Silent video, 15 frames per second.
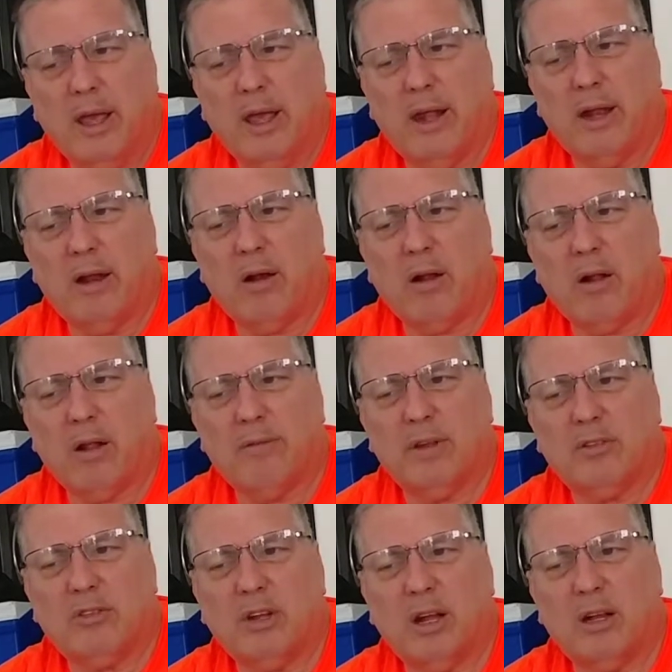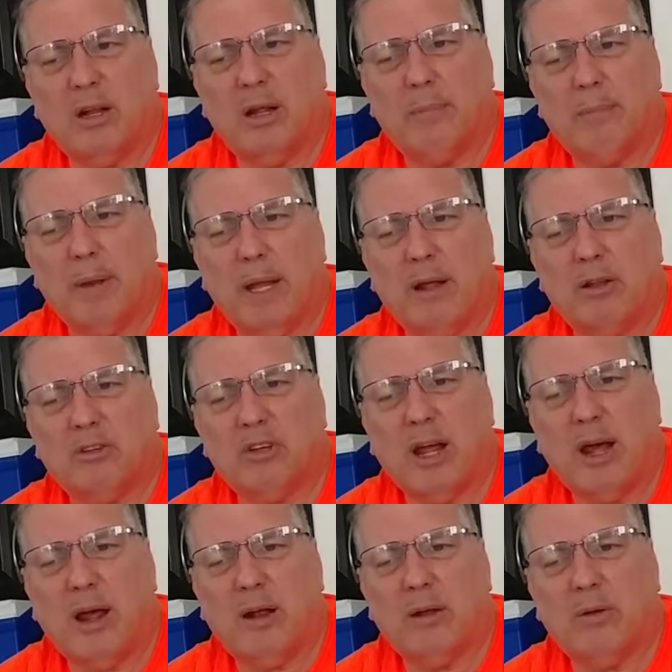And then all of a sudden it bails
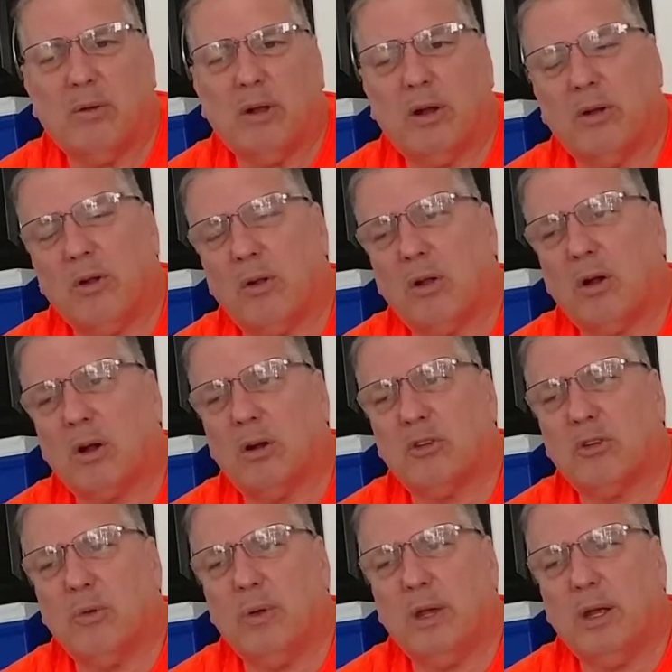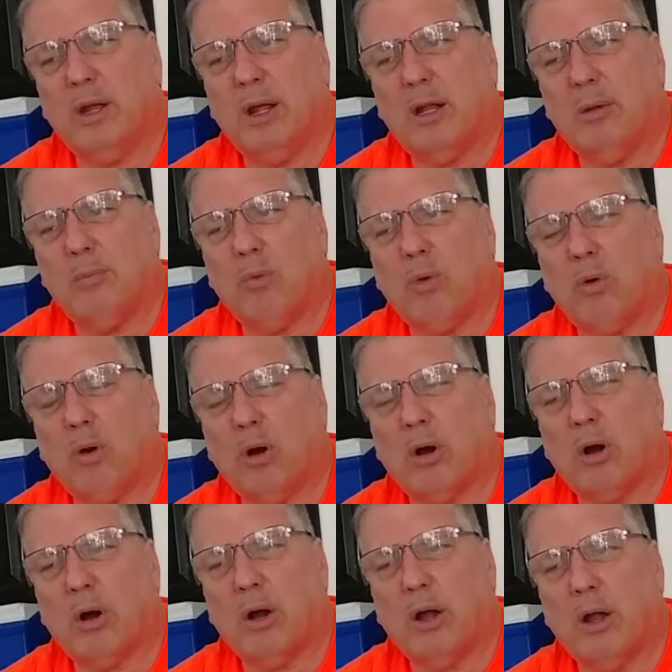out and they're no longer doing it
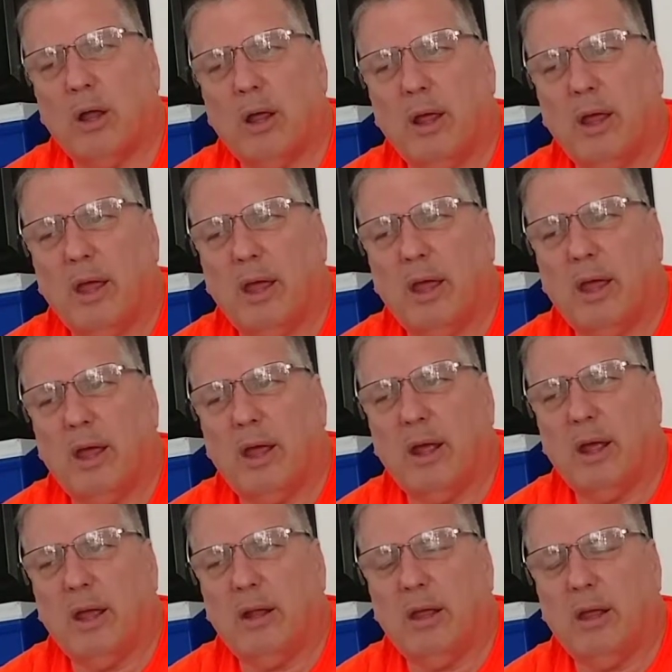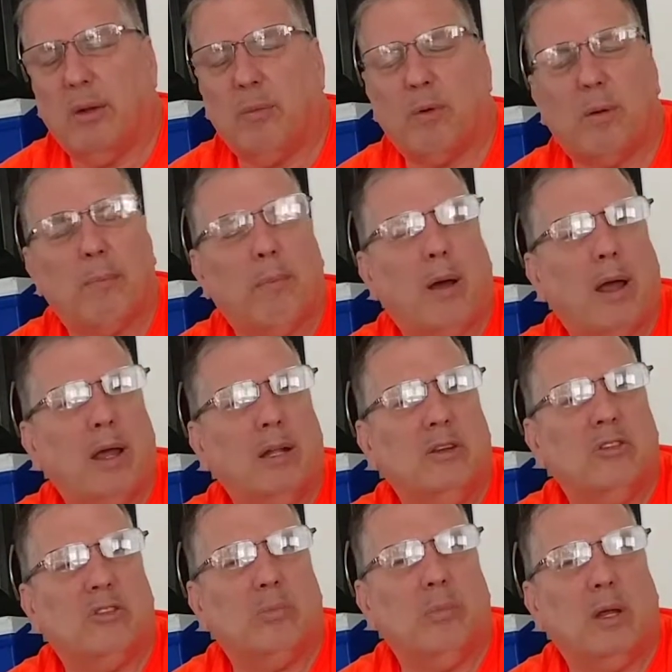anymore. And it
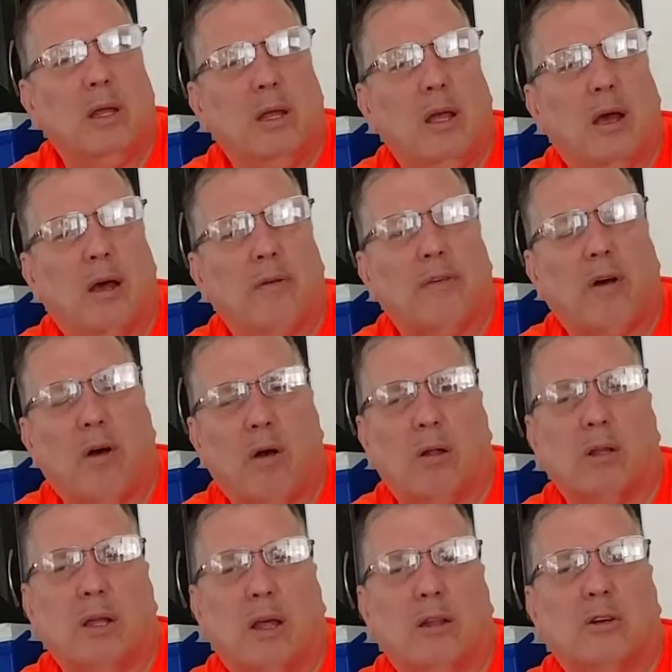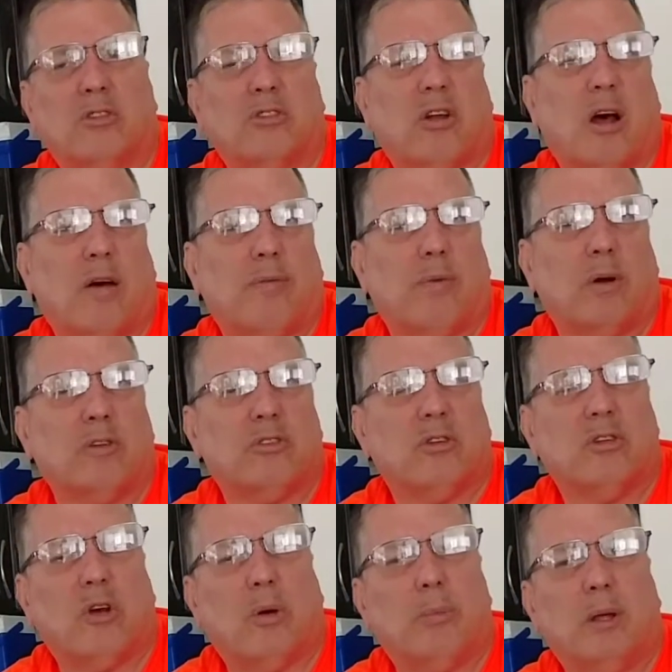reminds me of all the other softwares
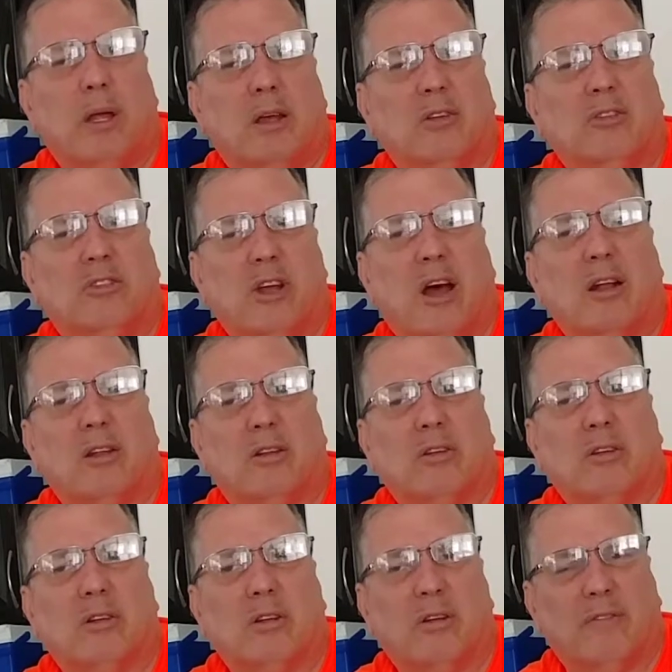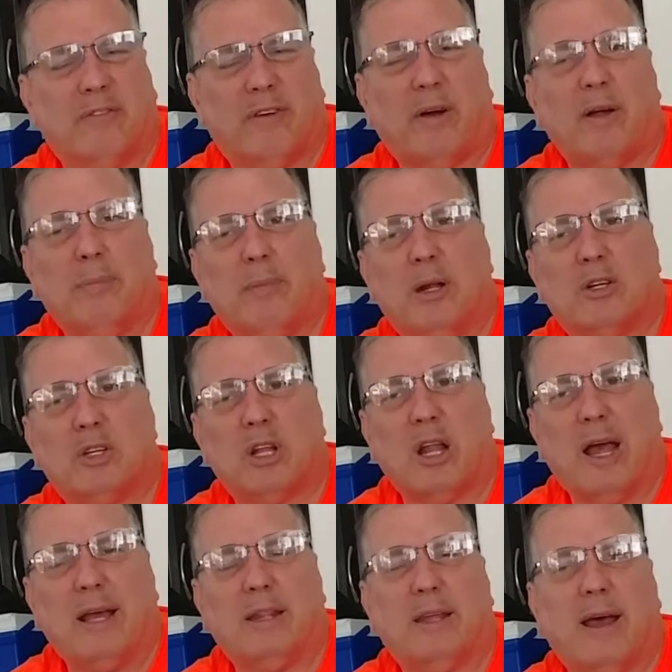Adobe has done very much
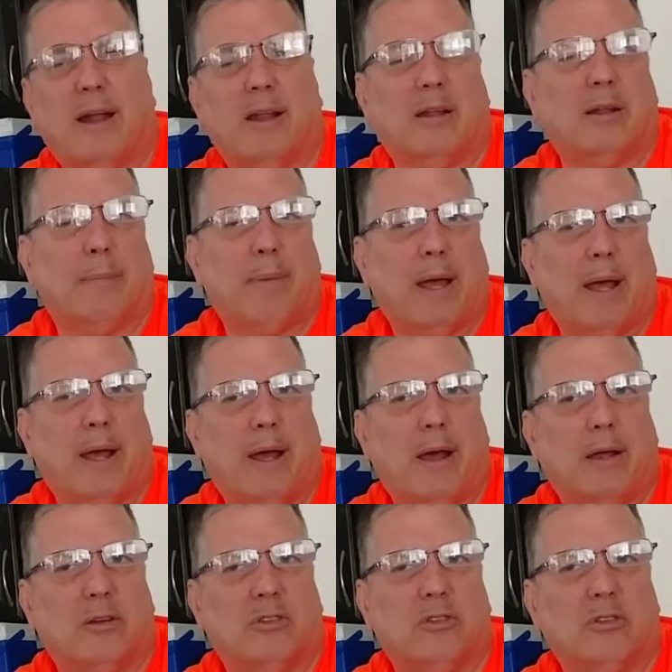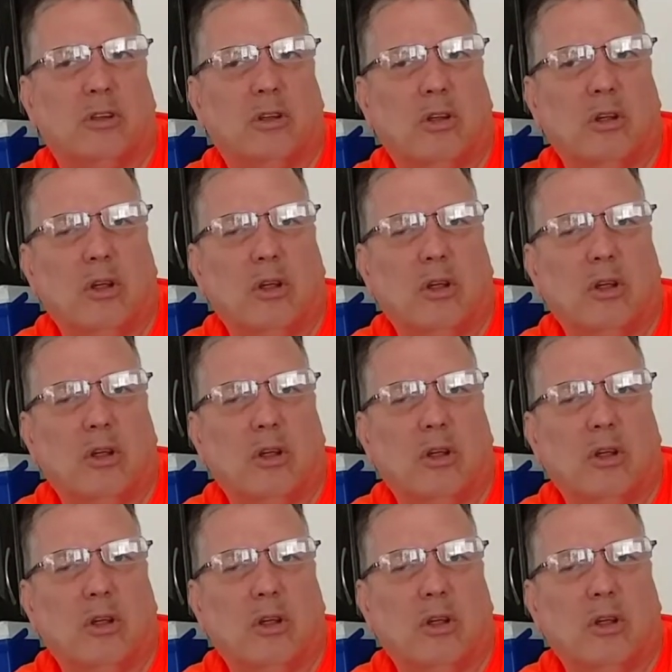like that in the past.